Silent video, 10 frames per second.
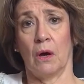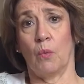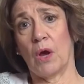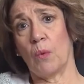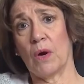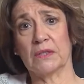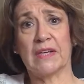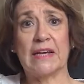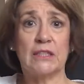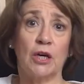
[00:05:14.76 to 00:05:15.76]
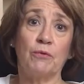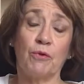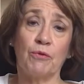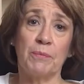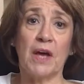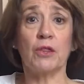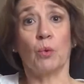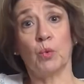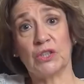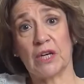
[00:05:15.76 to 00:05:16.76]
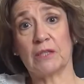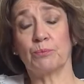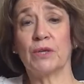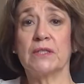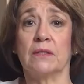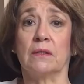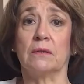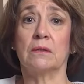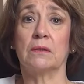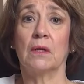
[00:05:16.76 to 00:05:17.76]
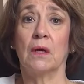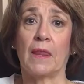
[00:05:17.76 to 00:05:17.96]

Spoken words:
where one takes over from the other, which has precedence.